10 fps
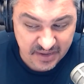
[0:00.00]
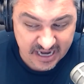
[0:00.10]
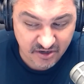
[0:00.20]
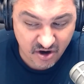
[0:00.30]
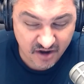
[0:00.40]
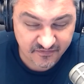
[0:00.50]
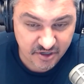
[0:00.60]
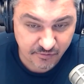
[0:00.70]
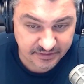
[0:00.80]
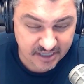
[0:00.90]
paid off
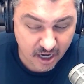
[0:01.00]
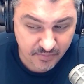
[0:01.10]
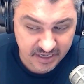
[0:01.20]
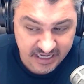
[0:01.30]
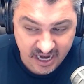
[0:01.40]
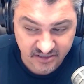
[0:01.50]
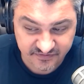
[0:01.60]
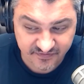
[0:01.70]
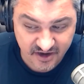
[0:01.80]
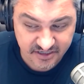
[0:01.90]
and your retirement
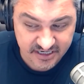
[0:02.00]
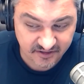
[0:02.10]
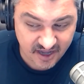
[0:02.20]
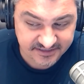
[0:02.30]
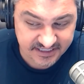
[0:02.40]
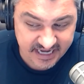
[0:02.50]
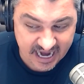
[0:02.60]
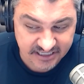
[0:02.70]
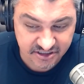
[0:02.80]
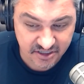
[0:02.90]
accounts funded and lots of
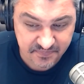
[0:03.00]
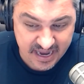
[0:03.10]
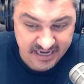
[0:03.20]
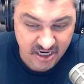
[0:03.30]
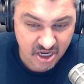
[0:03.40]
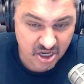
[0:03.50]
cash in the bank,